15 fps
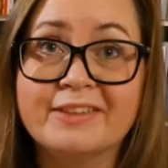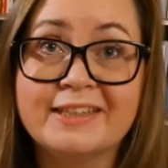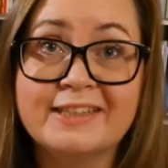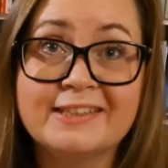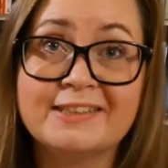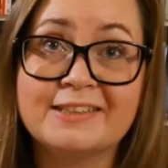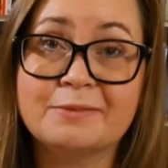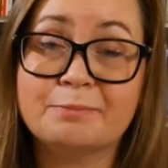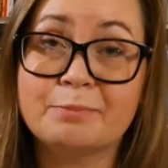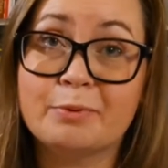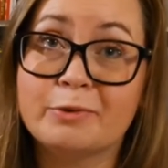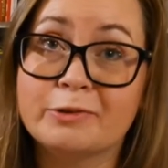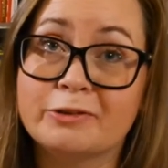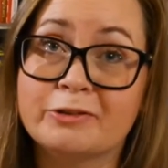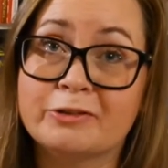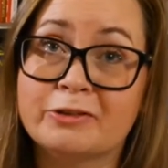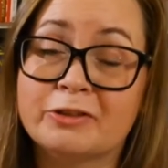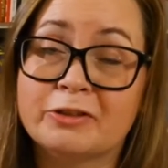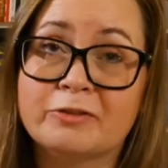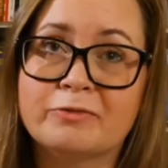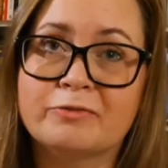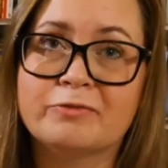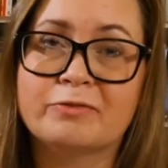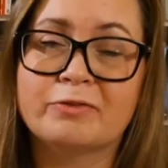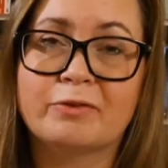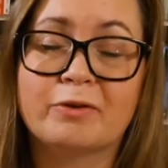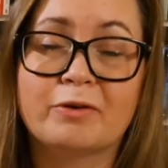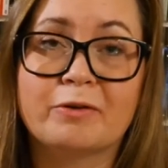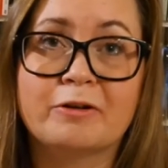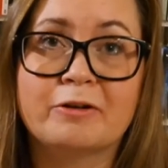it's important
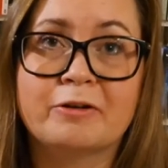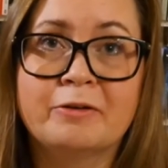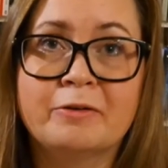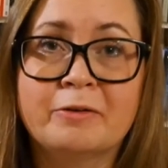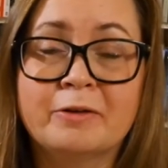for